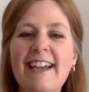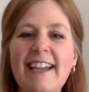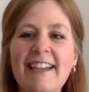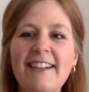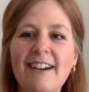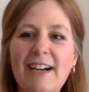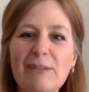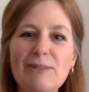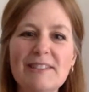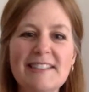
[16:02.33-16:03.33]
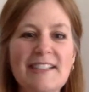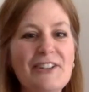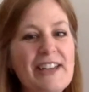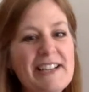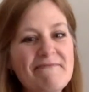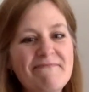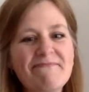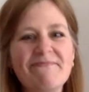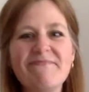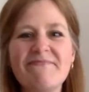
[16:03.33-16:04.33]
And I will see you then.
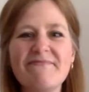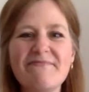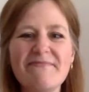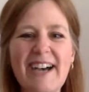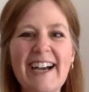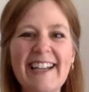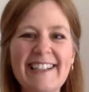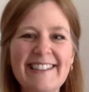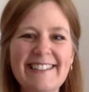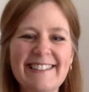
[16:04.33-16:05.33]
Bye.